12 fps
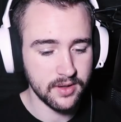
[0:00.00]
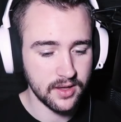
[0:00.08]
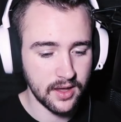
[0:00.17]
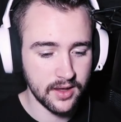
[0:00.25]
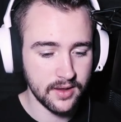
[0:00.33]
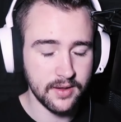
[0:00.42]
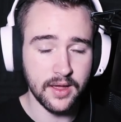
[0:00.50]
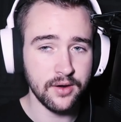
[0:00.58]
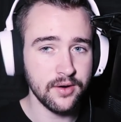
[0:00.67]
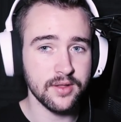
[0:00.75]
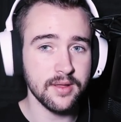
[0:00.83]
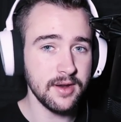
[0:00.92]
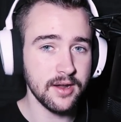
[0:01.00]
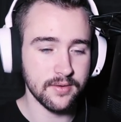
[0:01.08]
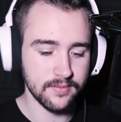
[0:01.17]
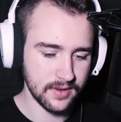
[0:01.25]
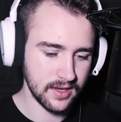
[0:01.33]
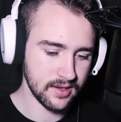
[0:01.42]
but I don't know. Let me
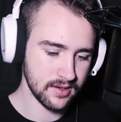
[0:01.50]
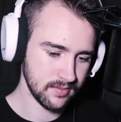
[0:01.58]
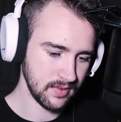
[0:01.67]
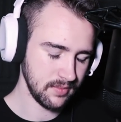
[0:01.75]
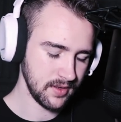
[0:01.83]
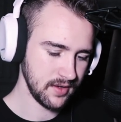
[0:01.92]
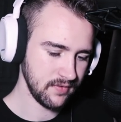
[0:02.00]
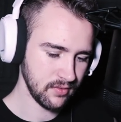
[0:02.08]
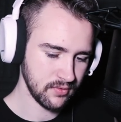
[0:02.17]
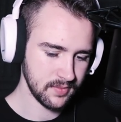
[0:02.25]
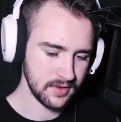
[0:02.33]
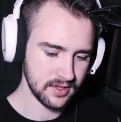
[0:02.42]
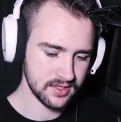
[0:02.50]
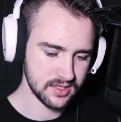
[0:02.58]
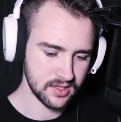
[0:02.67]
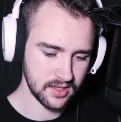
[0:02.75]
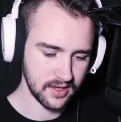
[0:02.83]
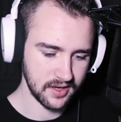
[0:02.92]
know, and maybe if you want me to
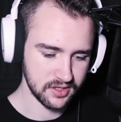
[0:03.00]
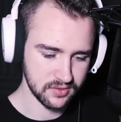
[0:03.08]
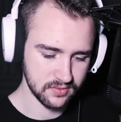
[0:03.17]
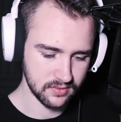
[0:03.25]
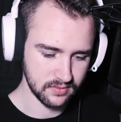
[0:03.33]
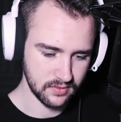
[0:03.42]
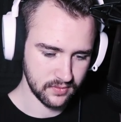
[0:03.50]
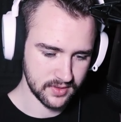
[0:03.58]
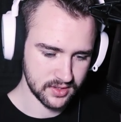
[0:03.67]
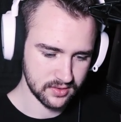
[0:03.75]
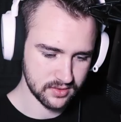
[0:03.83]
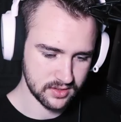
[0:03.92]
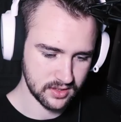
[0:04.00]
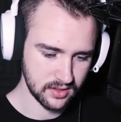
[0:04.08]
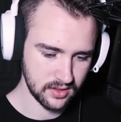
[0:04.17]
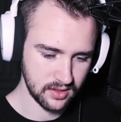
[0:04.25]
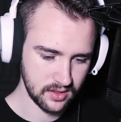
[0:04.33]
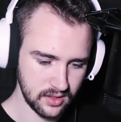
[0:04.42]
listen to the actual original
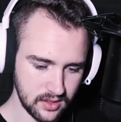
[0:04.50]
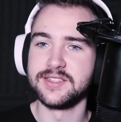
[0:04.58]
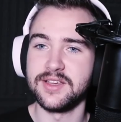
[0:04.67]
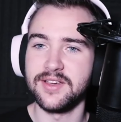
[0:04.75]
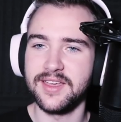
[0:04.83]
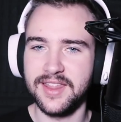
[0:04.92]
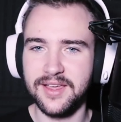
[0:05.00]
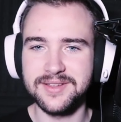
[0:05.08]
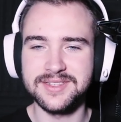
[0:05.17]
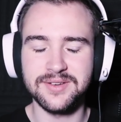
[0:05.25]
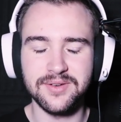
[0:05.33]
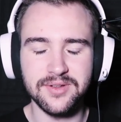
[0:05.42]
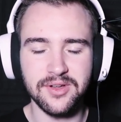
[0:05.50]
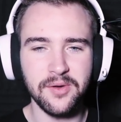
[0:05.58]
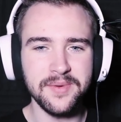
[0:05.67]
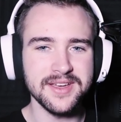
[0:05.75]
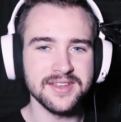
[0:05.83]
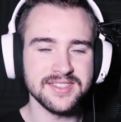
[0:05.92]
song. So yeah, that was cool.
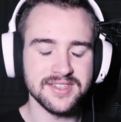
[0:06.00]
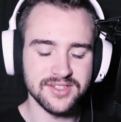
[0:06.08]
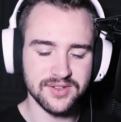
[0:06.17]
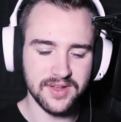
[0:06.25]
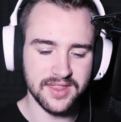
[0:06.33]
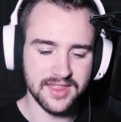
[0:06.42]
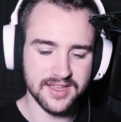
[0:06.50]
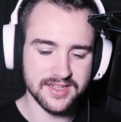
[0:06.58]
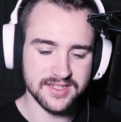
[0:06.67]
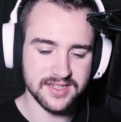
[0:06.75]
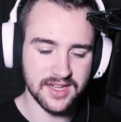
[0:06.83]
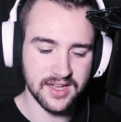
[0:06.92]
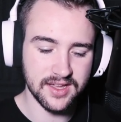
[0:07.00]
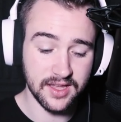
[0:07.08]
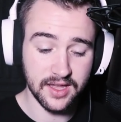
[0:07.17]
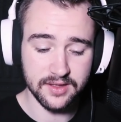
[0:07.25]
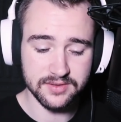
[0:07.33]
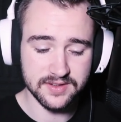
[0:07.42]
Hope you guys enjoyed this. Yeah,
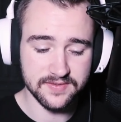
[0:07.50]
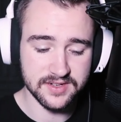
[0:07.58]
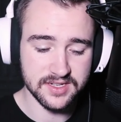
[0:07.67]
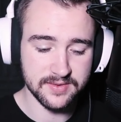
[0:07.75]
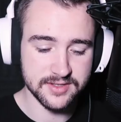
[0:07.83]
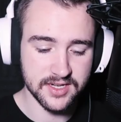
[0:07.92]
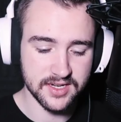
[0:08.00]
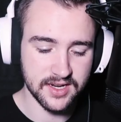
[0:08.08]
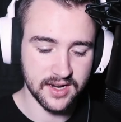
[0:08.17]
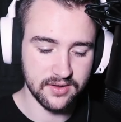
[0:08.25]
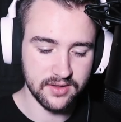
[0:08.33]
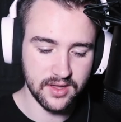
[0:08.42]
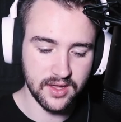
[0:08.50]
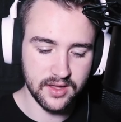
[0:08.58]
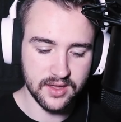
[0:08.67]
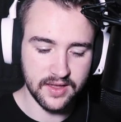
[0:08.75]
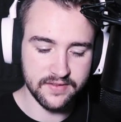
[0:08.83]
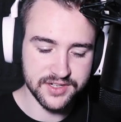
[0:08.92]
that was the first time I checked it out.
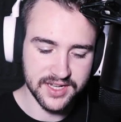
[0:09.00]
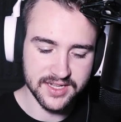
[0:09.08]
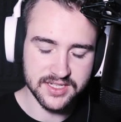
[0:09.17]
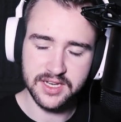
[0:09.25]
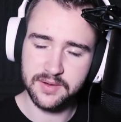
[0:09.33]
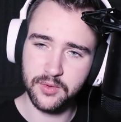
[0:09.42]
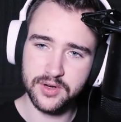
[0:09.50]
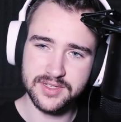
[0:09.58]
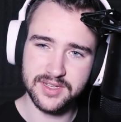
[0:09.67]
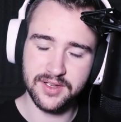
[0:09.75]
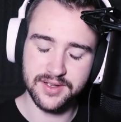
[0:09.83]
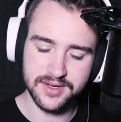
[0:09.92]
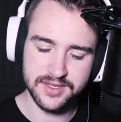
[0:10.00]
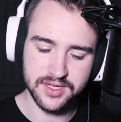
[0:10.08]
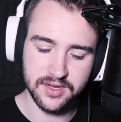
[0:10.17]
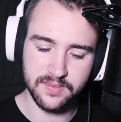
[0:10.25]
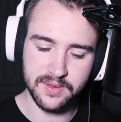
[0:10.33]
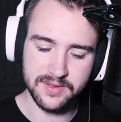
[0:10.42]
If she has any more songs
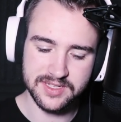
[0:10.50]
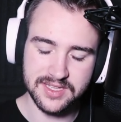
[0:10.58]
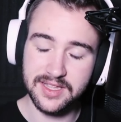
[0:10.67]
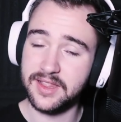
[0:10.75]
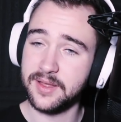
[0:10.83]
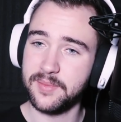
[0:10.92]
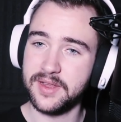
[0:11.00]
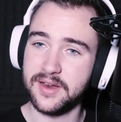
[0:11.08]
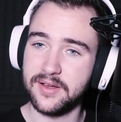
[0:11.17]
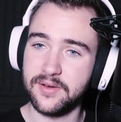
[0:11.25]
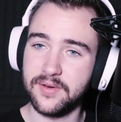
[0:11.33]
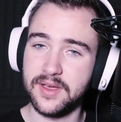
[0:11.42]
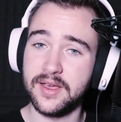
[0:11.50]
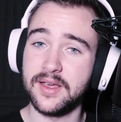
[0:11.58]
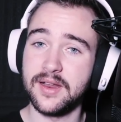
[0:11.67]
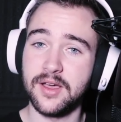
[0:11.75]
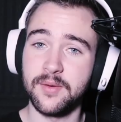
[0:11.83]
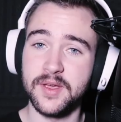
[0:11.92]
on BBC, let me know,
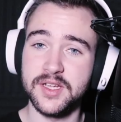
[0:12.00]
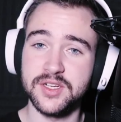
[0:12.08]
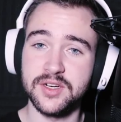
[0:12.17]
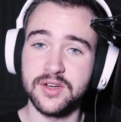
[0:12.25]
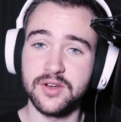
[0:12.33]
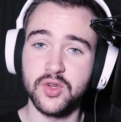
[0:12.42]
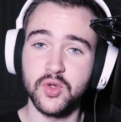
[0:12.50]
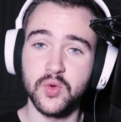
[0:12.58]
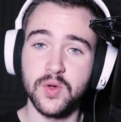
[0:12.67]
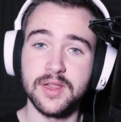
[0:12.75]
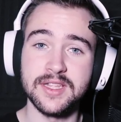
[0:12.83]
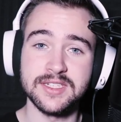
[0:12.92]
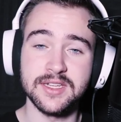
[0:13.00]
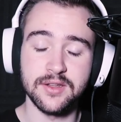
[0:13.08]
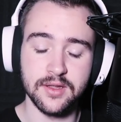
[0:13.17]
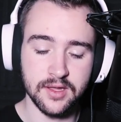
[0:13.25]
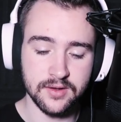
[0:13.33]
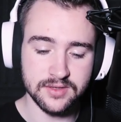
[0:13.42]
and I'll make sure to listen
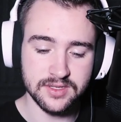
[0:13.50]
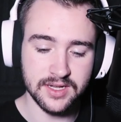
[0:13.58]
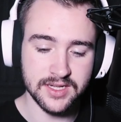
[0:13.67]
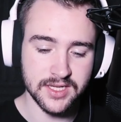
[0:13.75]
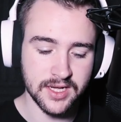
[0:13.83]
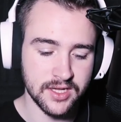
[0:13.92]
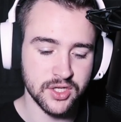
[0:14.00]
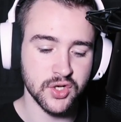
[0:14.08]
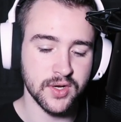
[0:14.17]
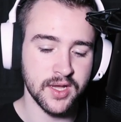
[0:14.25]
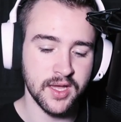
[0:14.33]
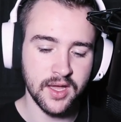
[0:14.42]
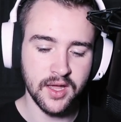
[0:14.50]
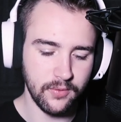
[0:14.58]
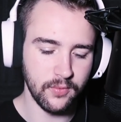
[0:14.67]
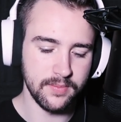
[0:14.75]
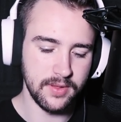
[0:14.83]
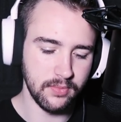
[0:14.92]
to those, as I enjoy
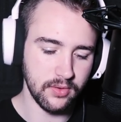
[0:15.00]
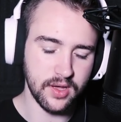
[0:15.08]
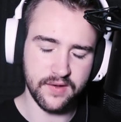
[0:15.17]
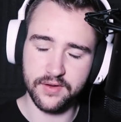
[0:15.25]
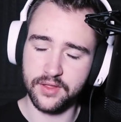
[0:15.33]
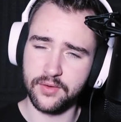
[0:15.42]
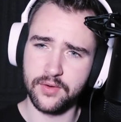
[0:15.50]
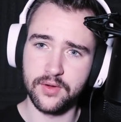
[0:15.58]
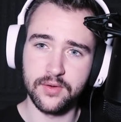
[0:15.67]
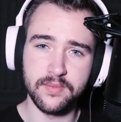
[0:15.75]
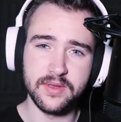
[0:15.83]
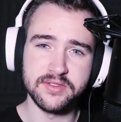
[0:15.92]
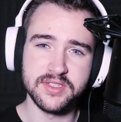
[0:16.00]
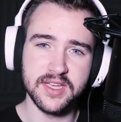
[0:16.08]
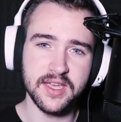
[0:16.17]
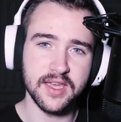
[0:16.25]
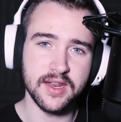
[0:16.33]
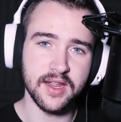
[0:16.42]
when people cover their own
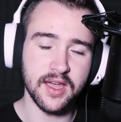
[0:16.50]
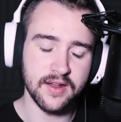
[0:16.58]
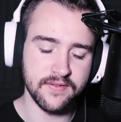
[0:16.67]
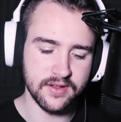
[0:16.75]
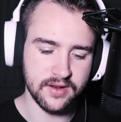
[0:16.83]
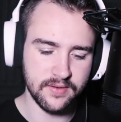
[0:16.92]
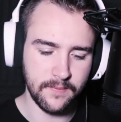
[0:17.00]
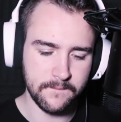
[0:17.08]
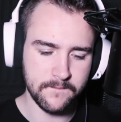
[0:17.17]
music in kind of a